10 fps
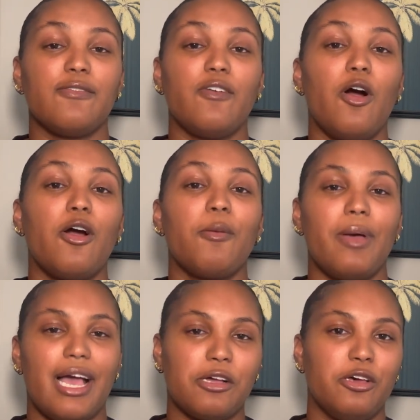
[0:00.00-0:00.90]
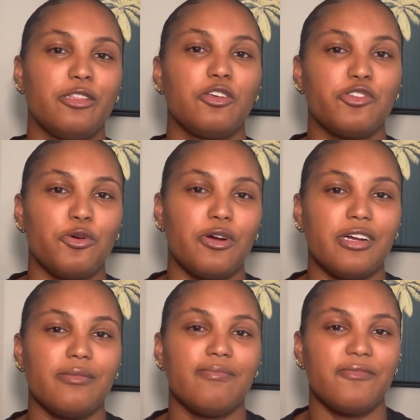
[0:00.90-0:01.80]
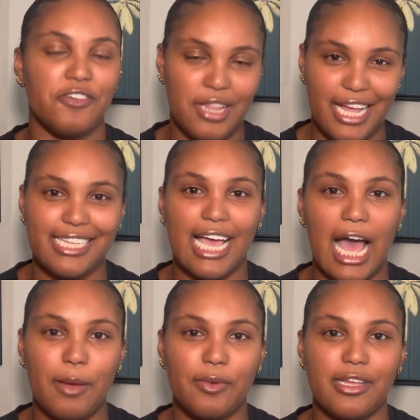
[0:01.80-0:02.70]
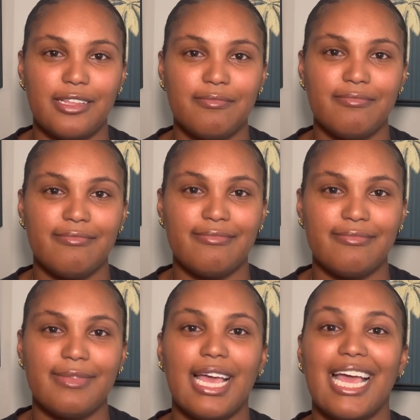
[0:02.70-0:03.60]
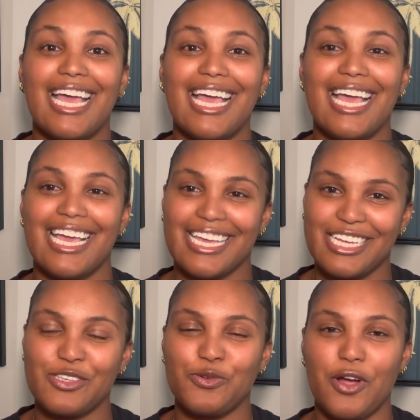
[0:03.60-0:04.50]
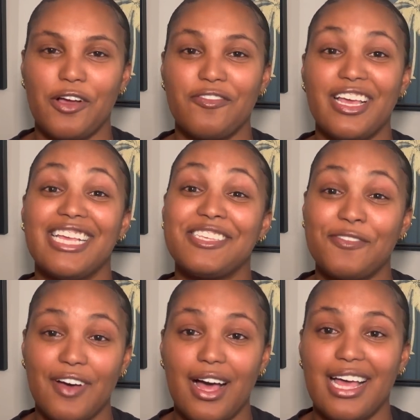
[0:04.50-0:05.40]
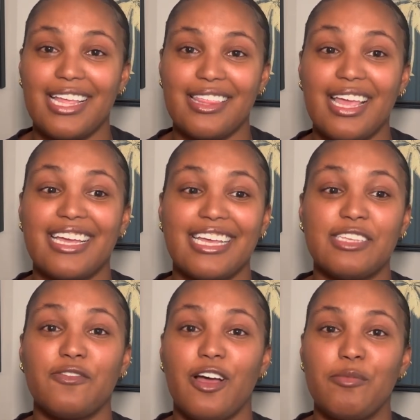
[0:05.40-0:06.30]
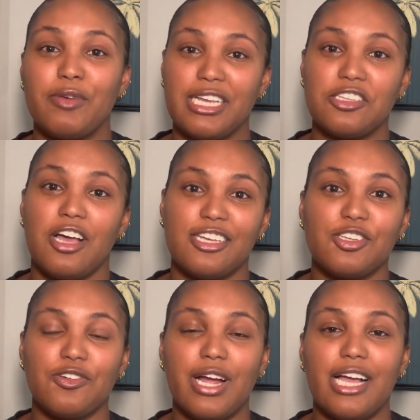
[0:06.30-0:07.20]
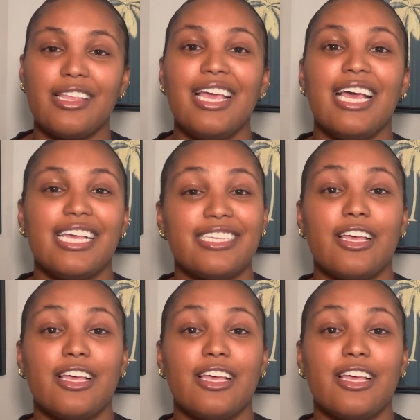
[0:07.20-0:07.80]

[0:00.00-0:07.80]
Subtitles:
far back on the shore for that to happen. It gets rough. It's fun. Like, it's fun being tossed around. It's